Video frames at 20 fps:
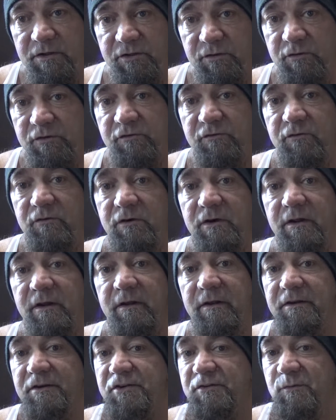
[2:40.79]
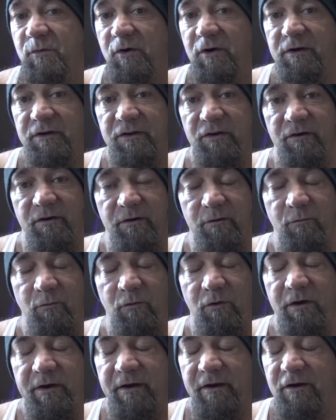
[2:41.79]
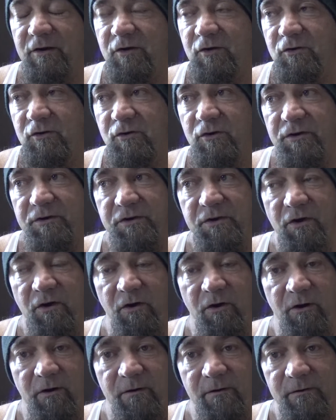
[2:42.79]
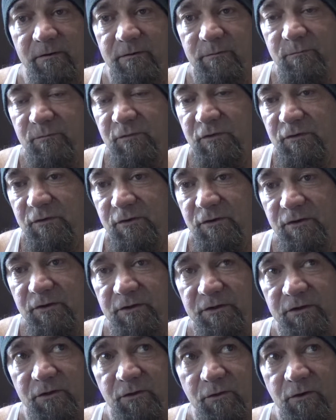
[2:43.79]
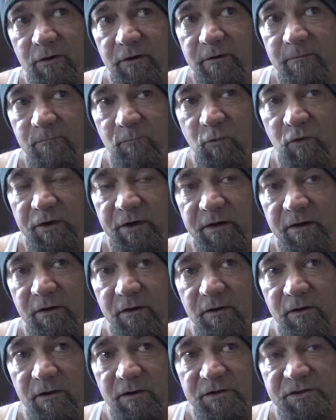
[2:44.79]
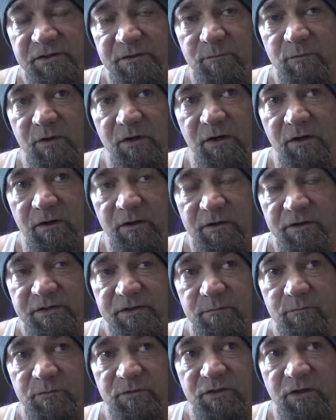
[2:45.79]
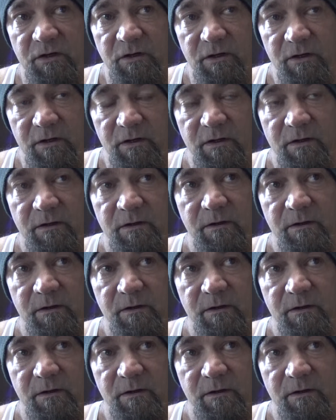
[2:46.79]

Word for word: She was really smart dog. What a good dog. Good Lord. What an awesome, awesome dog.